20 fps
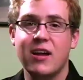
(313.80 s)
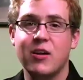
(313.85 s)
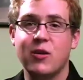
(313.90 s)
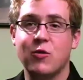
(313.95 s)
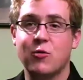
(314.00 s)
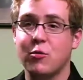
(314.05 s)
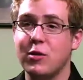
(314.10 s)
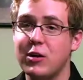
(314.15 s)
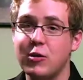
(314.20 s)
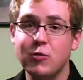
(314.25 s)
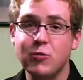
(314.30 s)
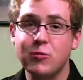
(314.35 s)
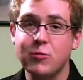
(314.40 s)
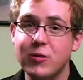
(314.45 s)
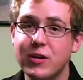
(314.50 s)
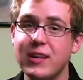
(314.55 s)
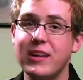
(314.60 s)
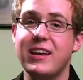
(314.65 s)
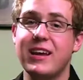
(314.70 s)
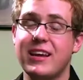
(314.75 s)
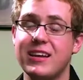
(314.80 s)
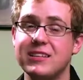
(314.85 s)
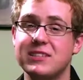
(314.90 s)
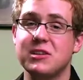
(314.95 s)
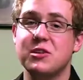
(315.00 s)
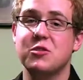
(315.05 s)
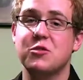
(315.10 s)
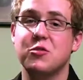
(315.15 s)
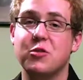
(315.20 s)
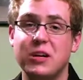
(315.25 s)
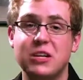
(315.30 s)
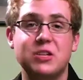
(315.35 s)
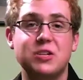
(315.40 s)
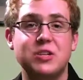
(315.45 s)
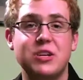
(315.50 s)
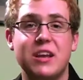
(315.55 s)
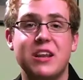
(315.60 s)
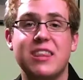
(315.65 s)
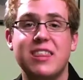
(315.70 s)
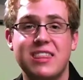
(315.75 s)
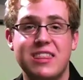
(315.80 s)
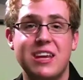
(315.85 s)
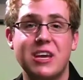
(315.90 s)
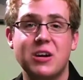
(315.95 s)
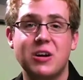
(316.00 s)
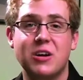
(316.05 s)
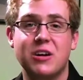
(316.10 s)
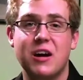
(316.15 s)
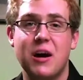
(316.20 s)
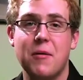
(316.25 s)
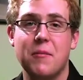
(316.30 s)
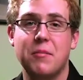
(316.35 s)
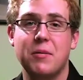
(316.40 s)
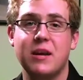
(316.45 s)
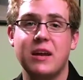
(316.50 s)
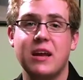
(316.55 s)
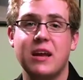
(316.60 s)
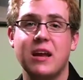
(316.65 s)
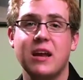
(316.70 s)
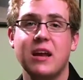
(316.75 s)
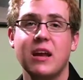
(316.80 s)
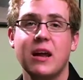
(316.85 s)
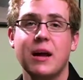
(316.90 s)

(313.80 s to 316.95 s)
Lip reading: GreenRoom really is a Christian theater company.